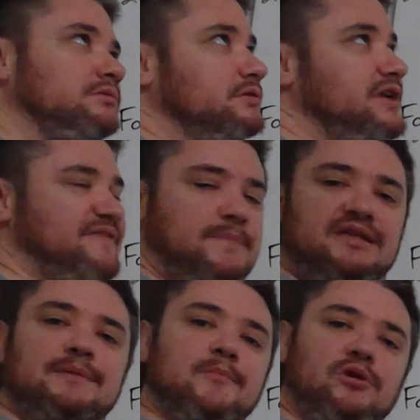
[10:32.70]
you have to be a
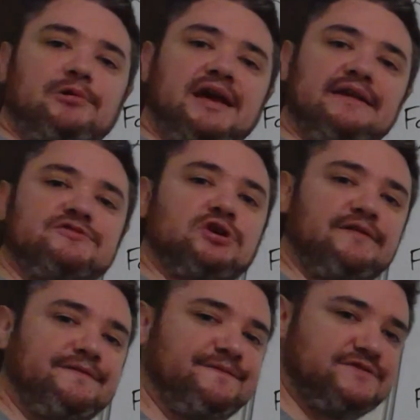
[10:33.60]
little bit more creative, try
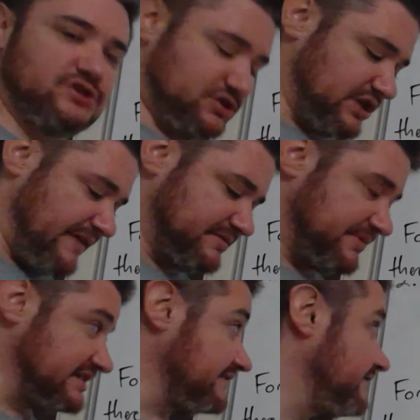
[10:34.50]
to solve some
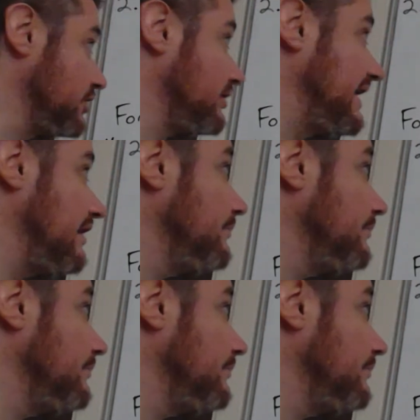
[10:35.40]
things and figure it out.